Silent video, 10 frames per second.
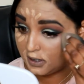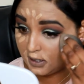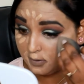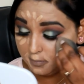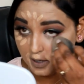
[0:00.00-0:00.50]

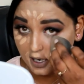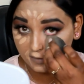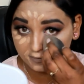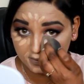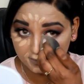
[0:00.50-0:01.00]
Tape
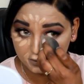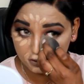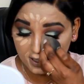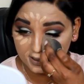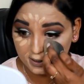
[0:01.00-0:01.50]
I've never
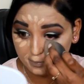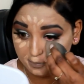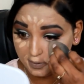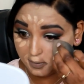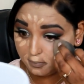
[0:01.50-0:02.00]
tried it
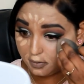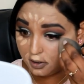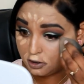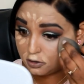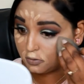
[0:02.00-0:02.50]
but I'm
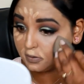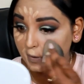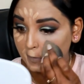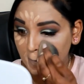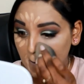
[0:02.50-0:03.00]
pretty sure
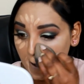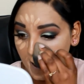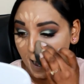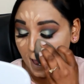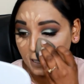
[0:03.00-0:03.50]
that
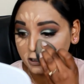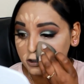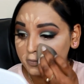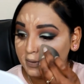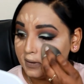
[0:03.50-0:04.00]
as
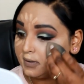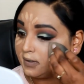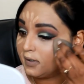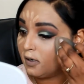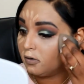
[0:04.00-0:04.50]
you blend
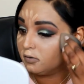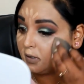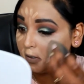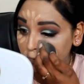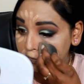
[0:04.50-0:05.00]
it out
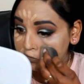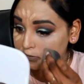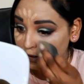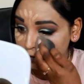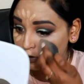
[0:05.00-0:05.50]
it'll
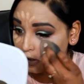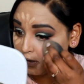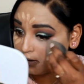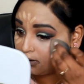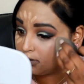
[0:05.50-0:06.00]
start
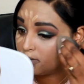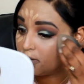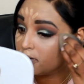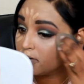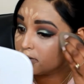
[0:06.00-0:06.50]
drying
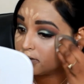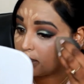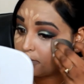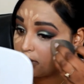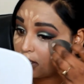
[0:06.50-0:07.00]

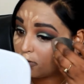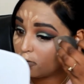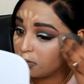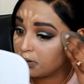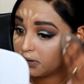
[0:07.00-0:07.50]
same thing
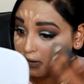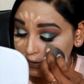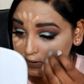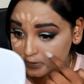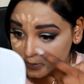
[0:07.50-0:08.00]
with
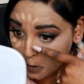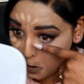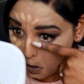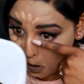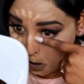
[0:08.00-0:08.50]
this
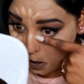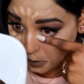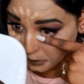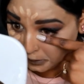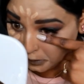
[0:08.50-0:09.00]

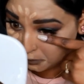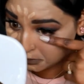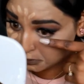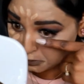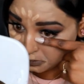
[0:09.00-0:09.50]
I think I was
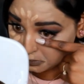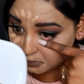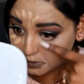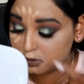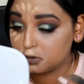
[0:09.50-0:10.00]
a
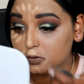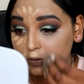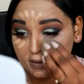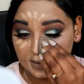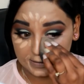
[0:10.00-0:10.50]
bit too
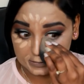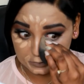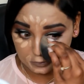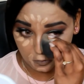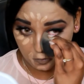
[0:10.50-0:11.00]
late
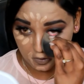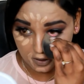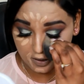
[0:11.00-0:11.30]
so